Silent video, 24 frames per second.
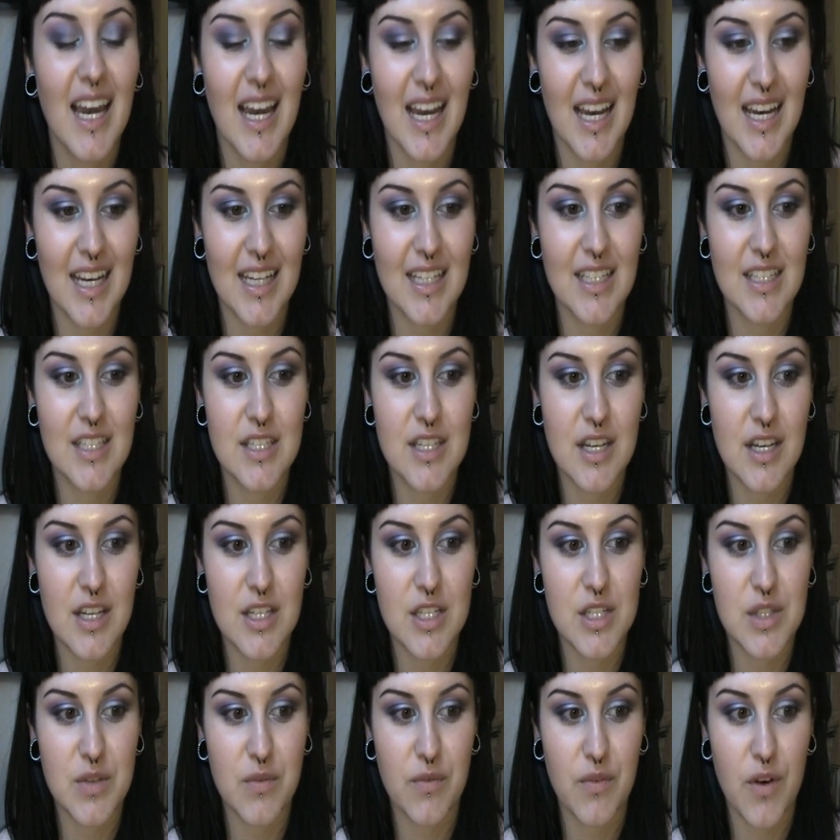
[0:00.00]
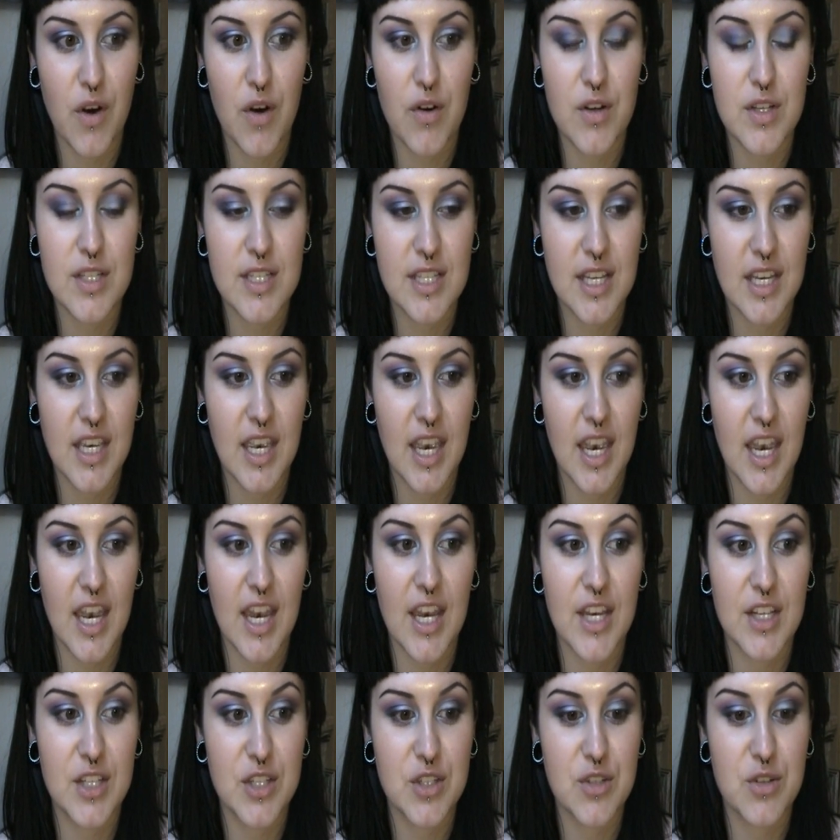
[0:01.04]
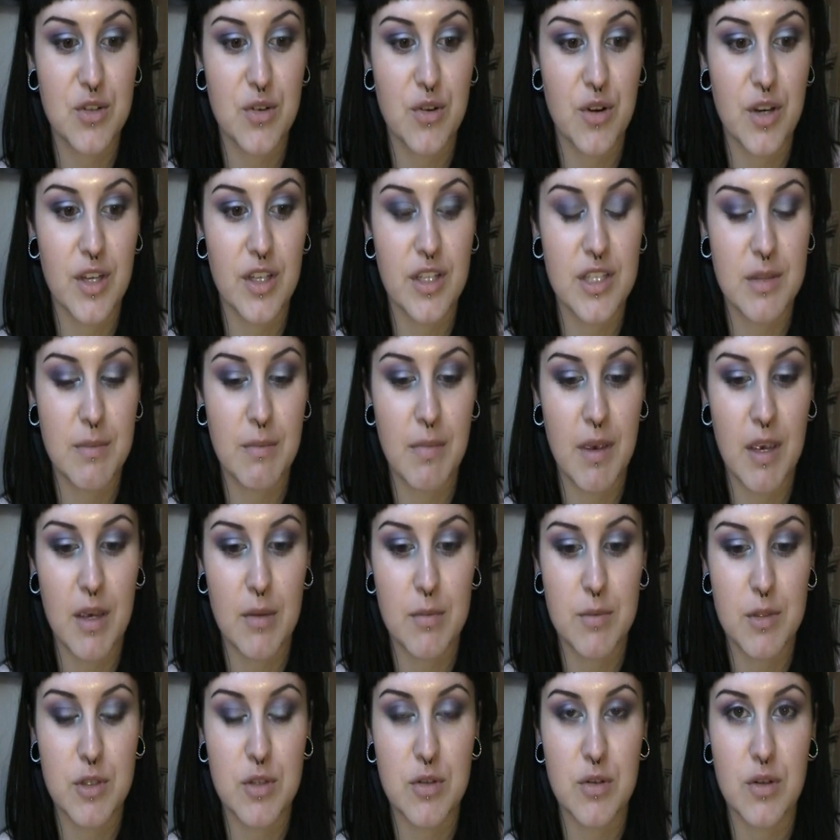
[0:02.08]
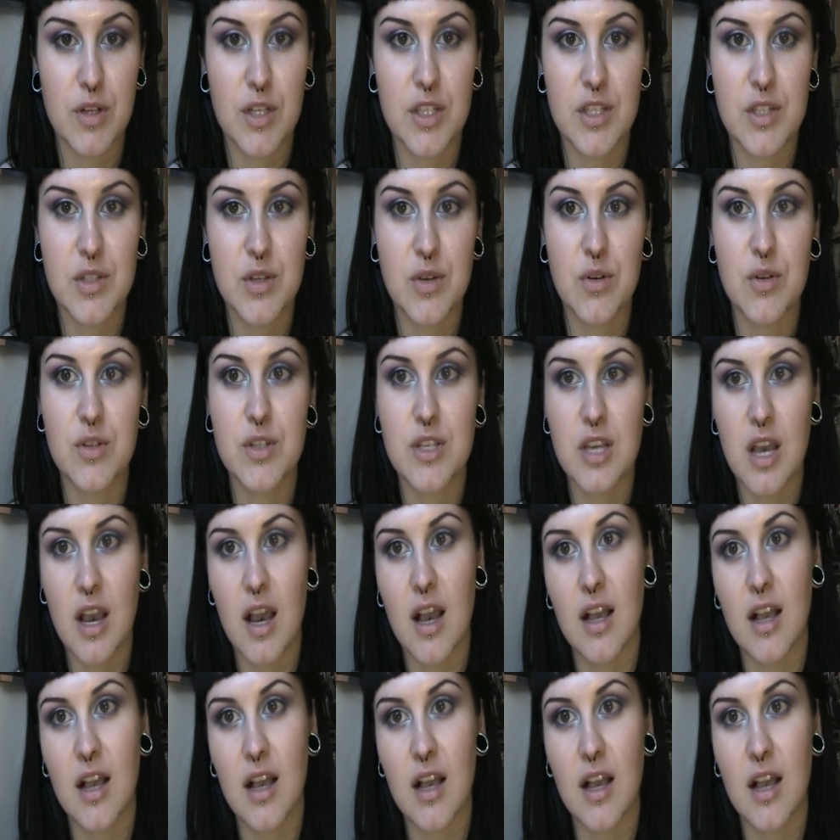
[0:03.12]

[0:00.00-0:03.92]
And as far as like hair tutorials and makeup tutorials goes,